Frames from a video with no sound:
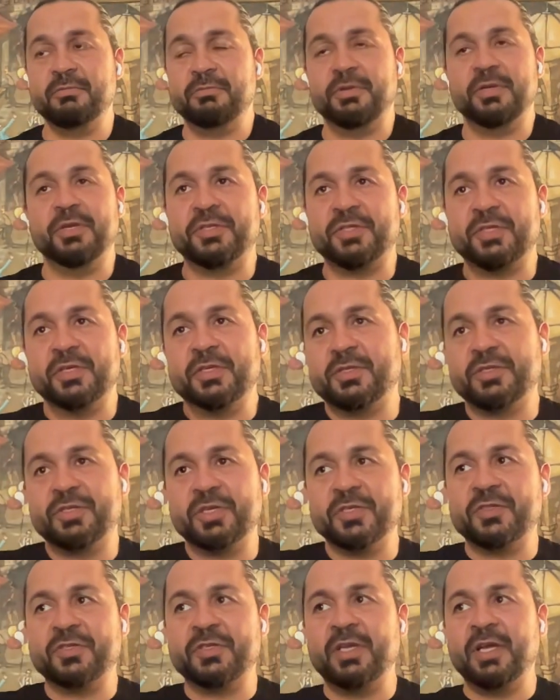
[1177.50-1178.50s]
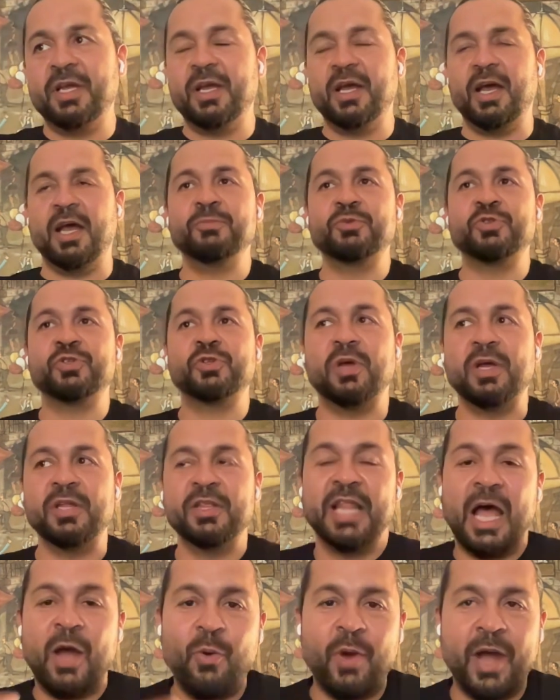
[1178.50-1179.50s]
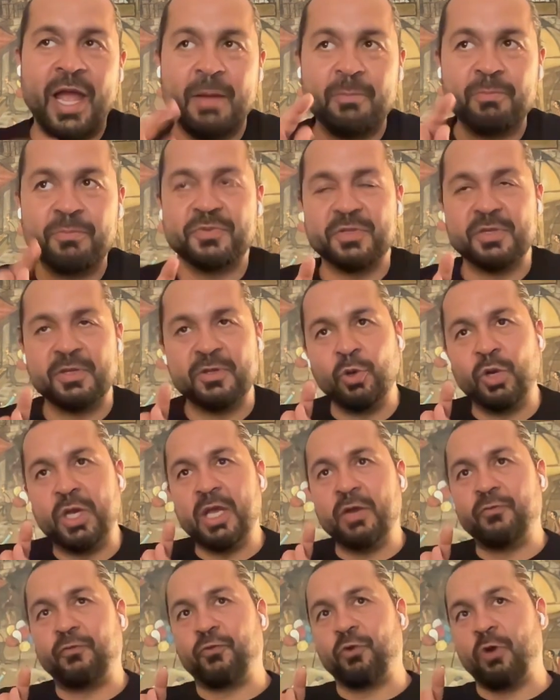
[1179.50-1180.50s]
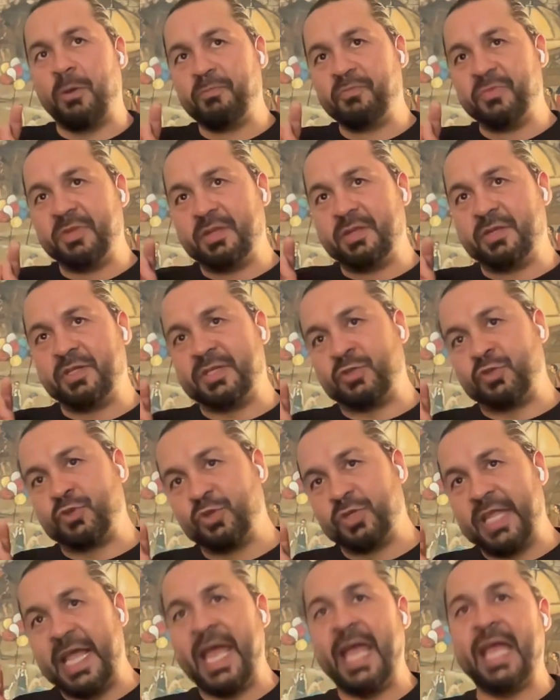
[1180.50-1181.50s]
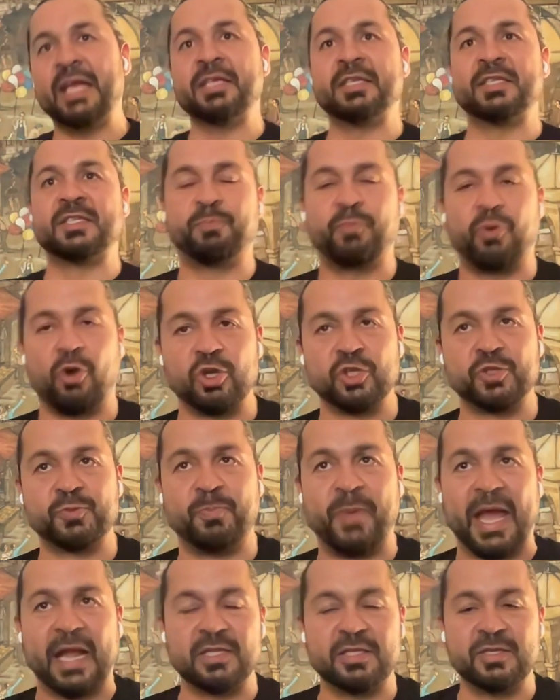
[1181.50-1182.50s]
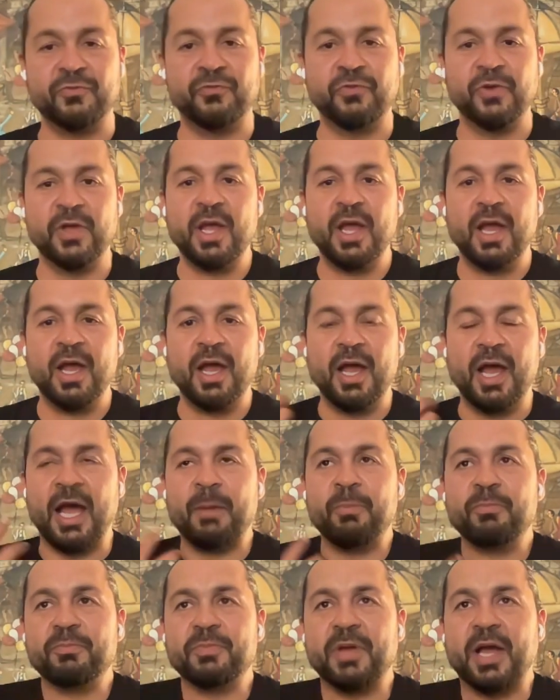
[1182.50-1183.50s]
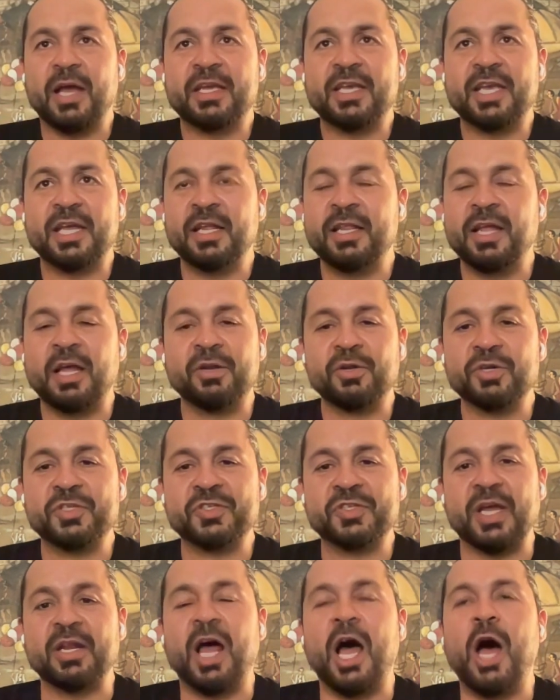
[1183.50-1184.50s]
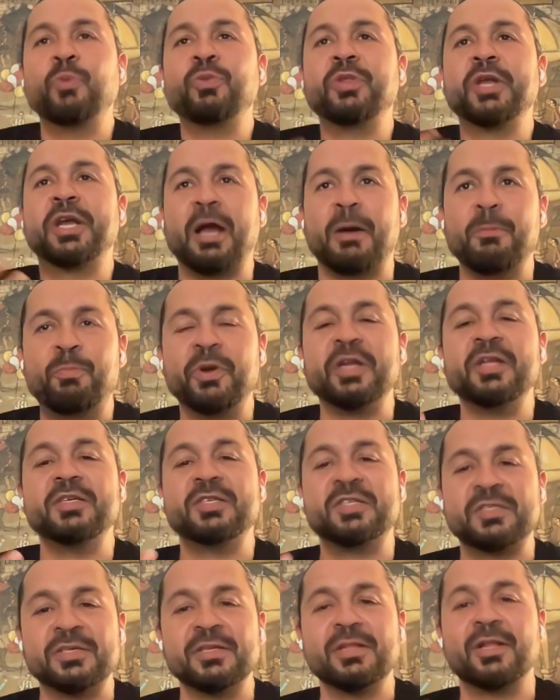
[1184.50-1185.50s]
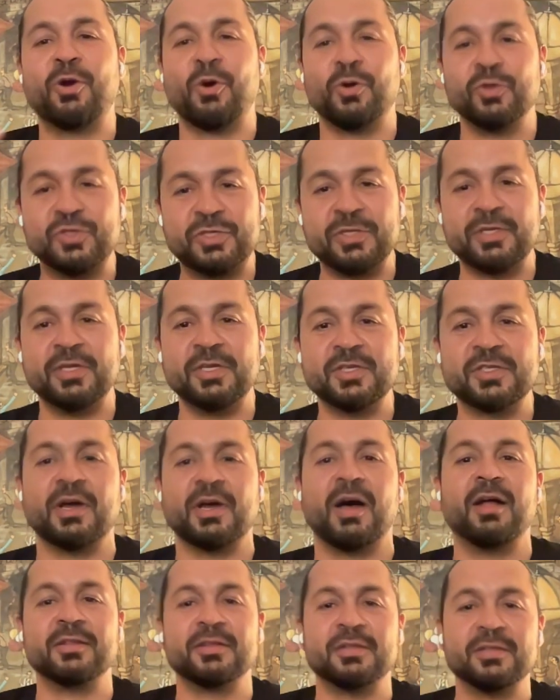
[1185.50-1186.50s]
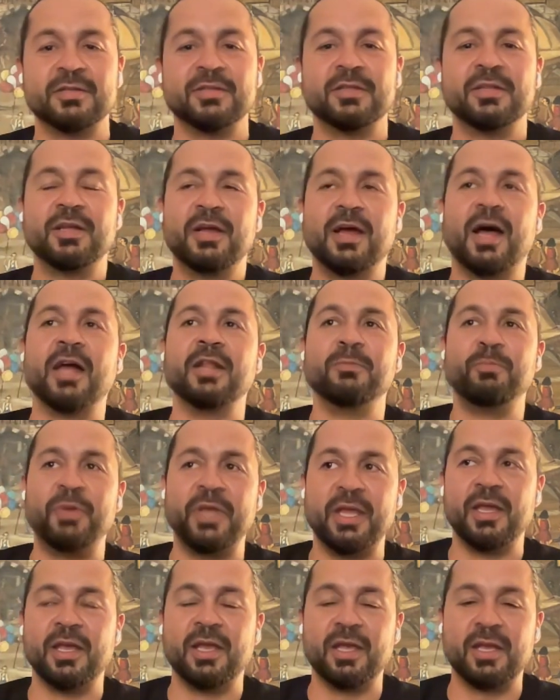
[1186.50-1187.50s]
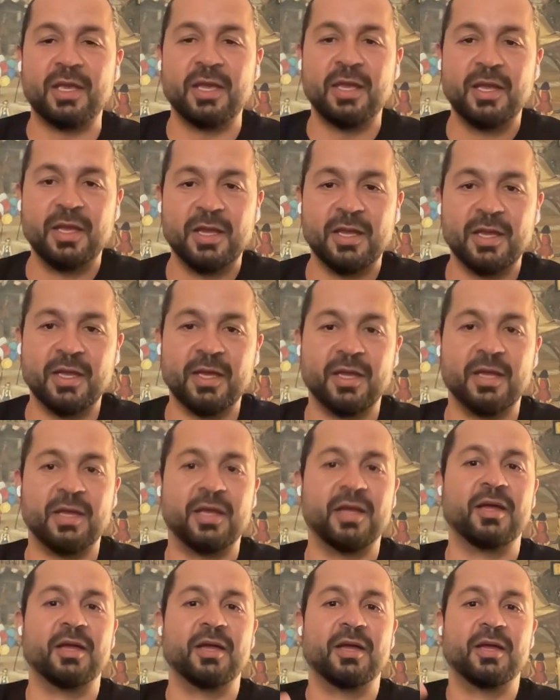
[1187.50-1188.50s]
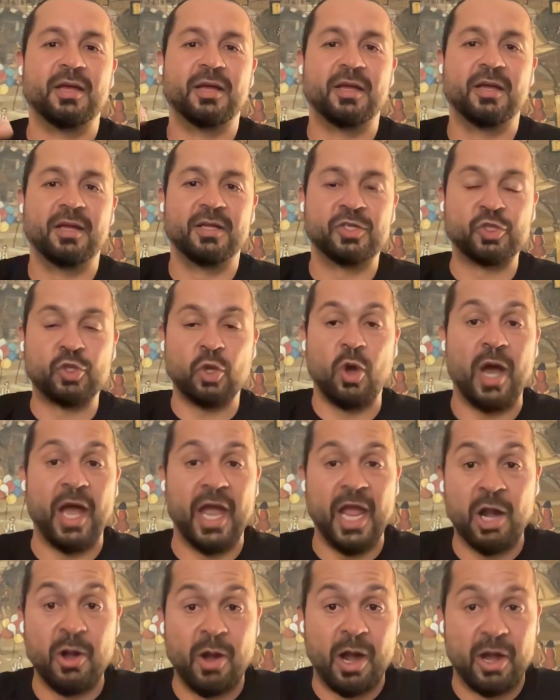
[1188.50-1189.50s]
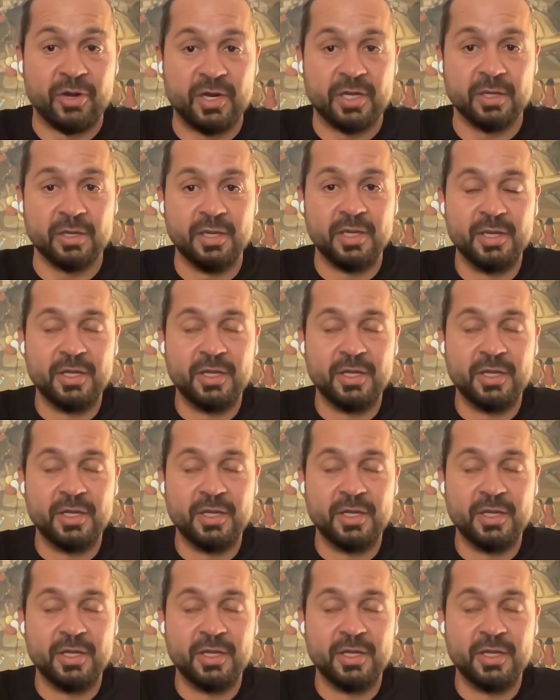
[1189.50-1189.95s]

it's just now I am looking from today's perspective. I cannot understand how the company still continues on being so hierarchical